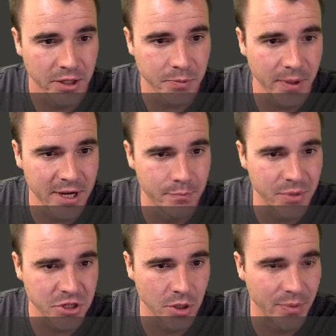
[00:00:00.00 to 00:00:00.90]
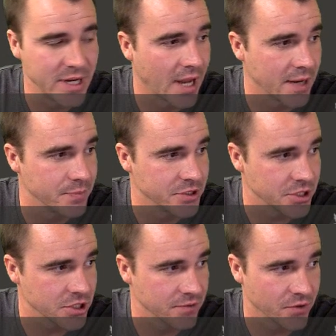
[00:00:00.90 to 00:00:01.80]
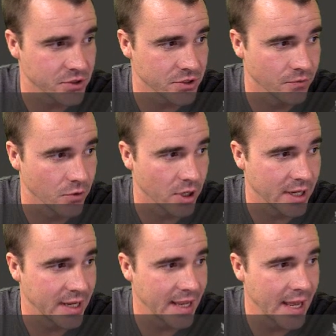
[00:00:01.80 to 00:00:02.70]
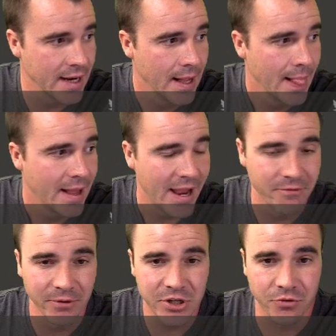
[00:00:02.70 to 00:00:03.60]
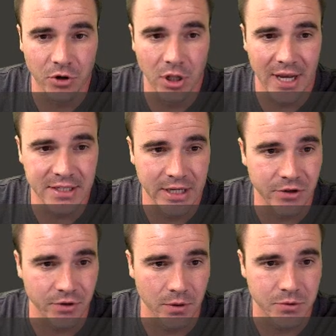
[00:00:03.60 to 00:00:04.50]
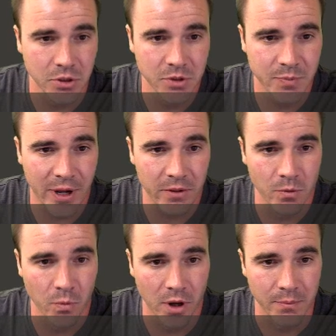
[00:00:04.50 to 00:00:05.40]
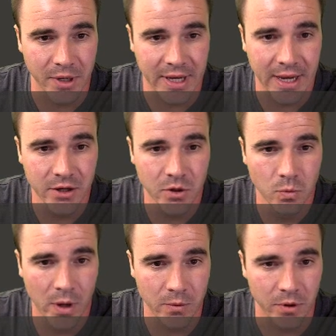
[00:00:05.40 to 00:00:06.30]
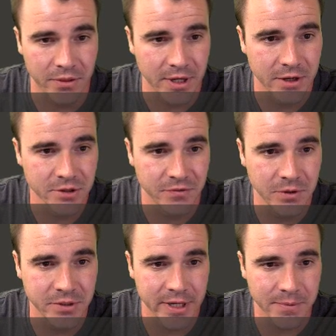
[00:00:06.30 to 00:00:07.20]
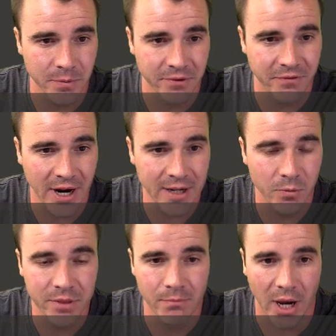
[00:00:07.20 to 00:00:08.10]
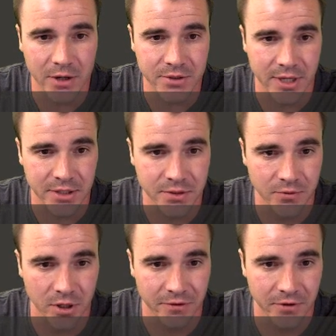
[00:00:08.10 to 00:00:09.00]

Let's play a bishop and knight position versus a rook. And again, every drill has an intro. 2 is better than 1, but can you win with it? Here's a few tips when fighting with minors against a rook.